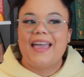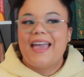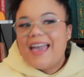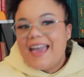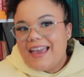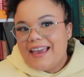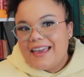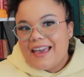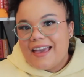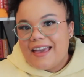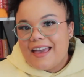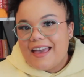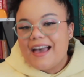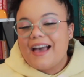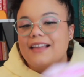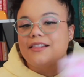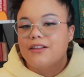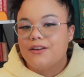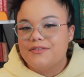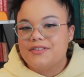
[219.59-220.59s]
AKA
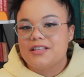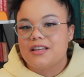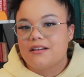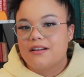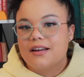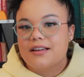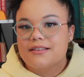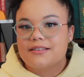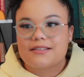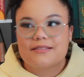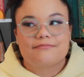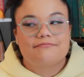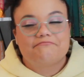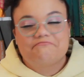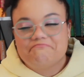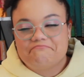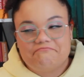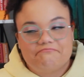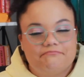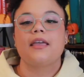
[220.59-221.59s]
I love series.
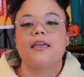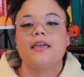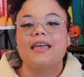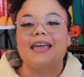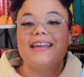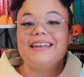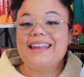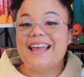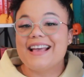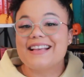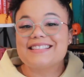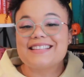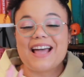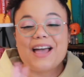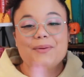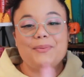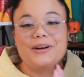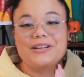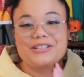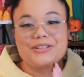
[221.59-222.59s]
Next,
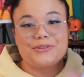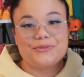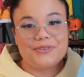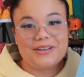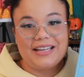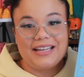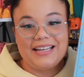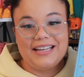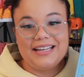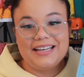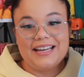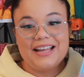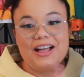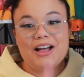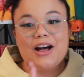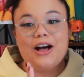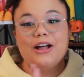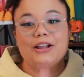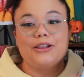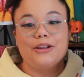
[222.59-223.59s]
I want to read
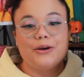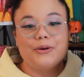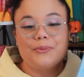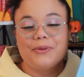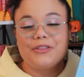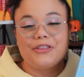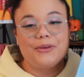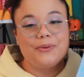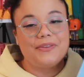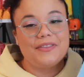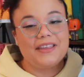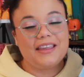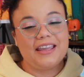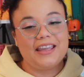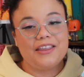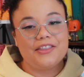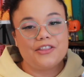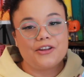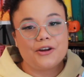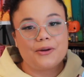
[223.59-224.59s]
Alone with You in the
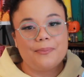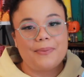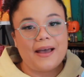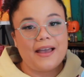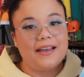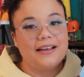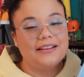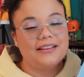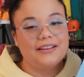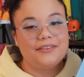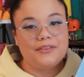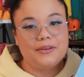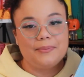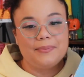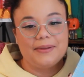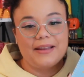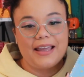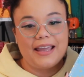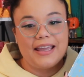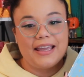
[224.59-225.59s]
Ether by Olivia
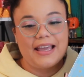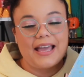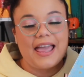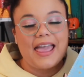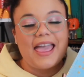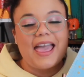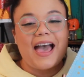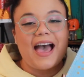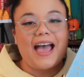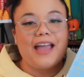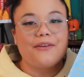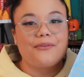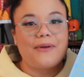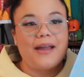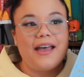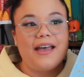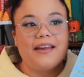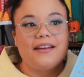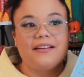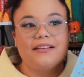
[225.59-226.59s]
Blake. I
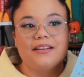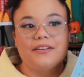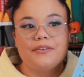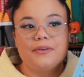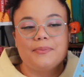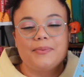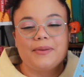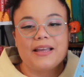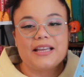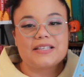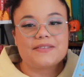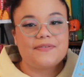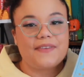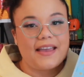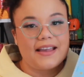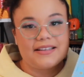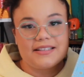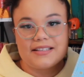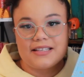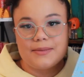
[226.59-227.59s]
read Olivia Blake's
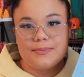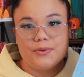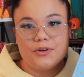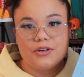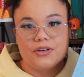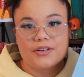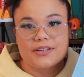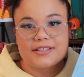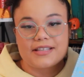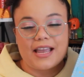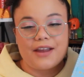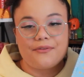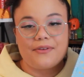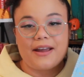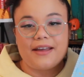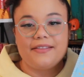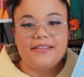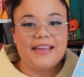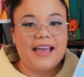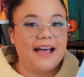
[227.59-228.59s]
fantasy books. I
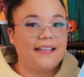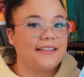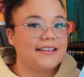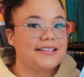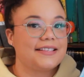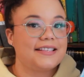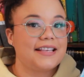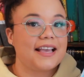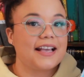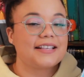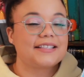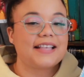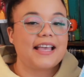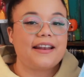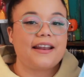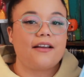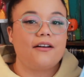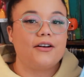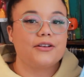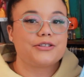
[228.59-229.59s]
read The Atlas Six,
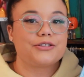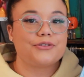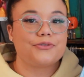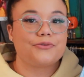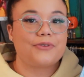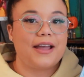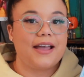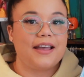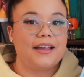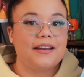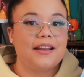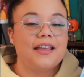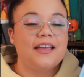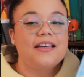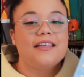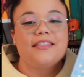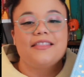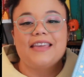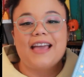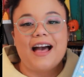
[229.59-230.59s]
and I also read
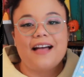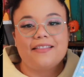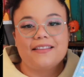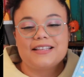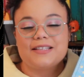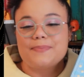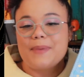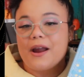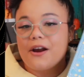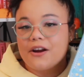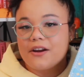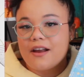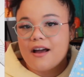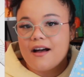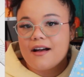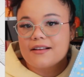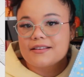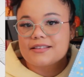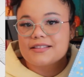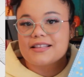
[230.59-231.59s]
The Atlas
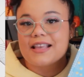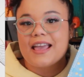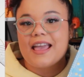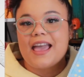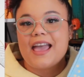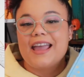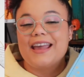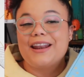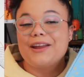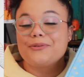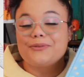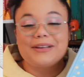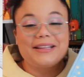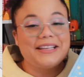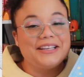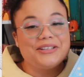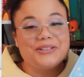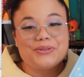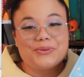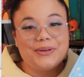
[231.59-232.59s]
Paradox, and I
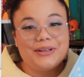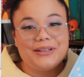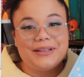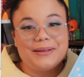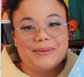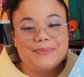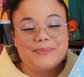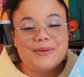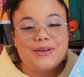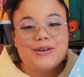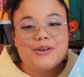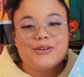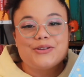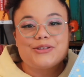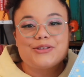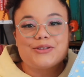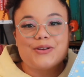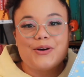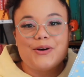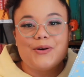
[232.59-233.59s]
really enjoyed them.
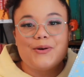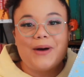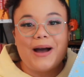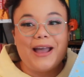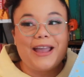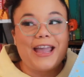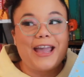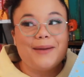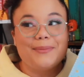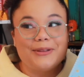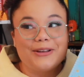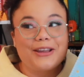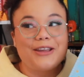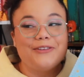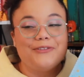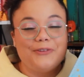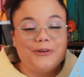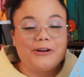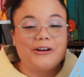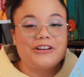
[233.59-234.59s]
So I am
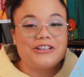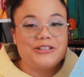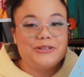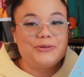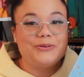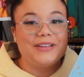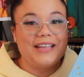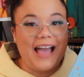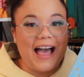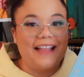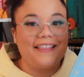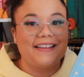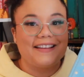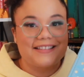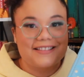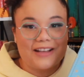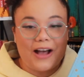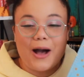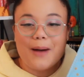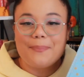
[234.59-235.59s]
looking forward to The
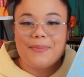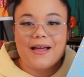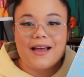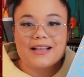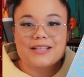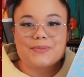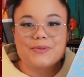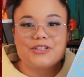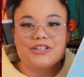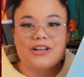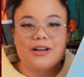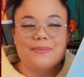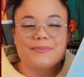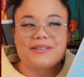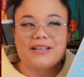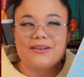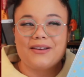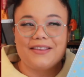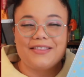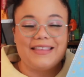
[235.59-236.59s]
Atlas Complex, which
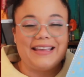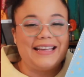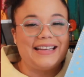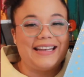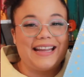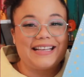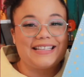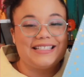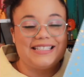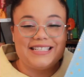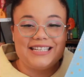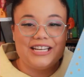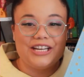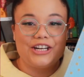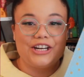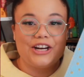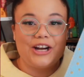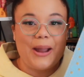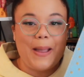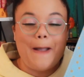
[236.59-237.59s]
comes out I think next
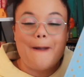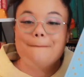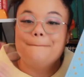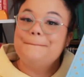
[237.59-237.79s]
year.